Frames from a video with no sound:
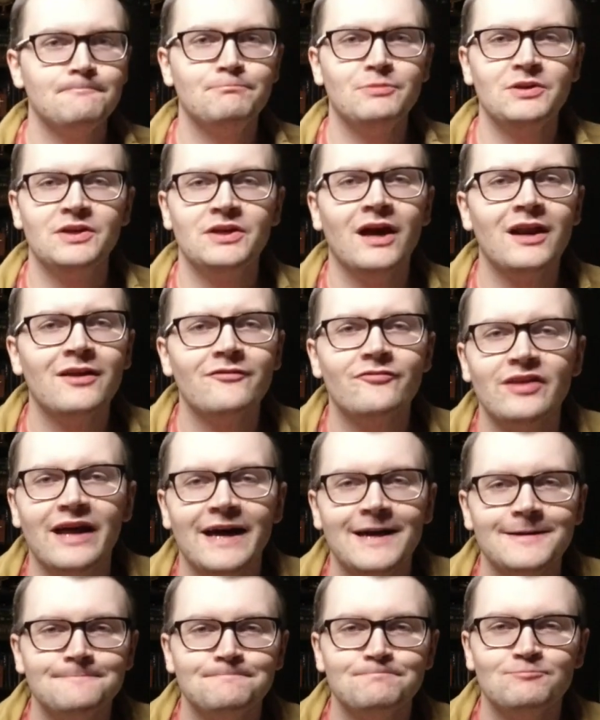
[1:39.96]
But none of
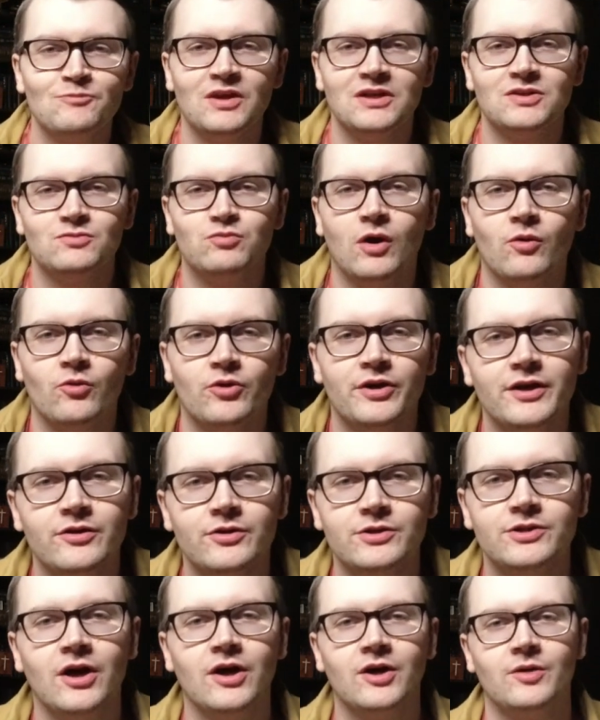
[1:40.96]
that is what we're here
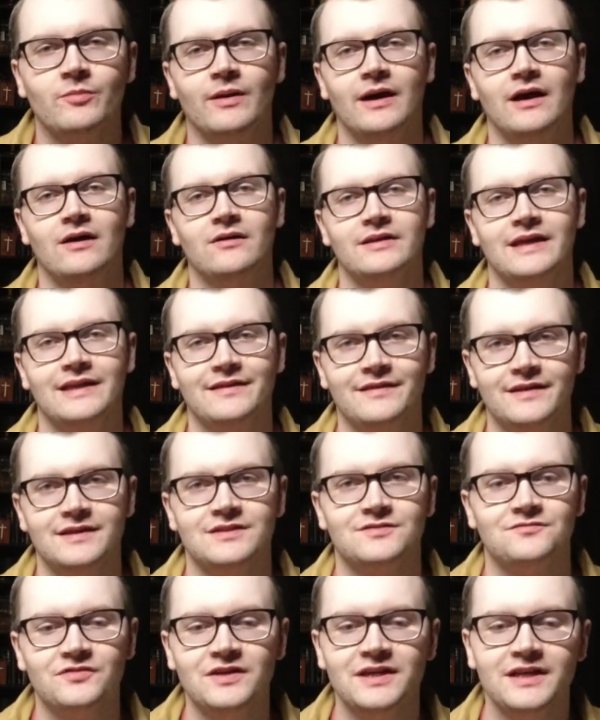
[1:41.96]
to talk about in
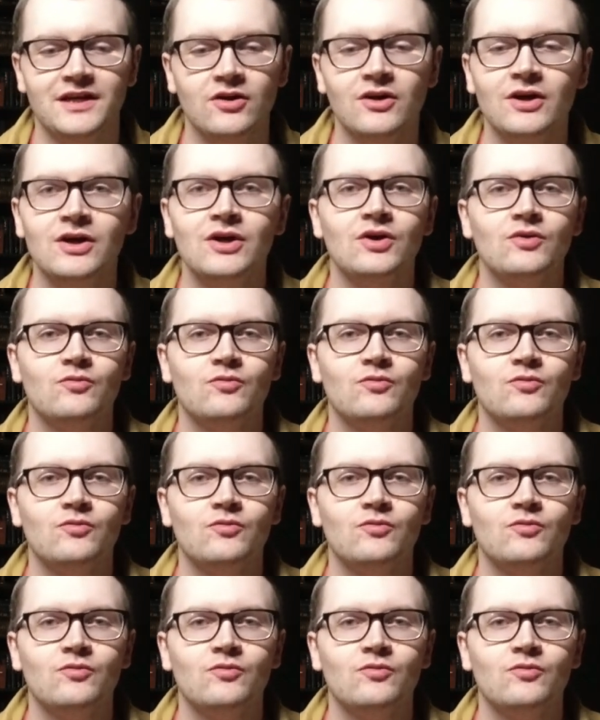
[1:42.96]
this video.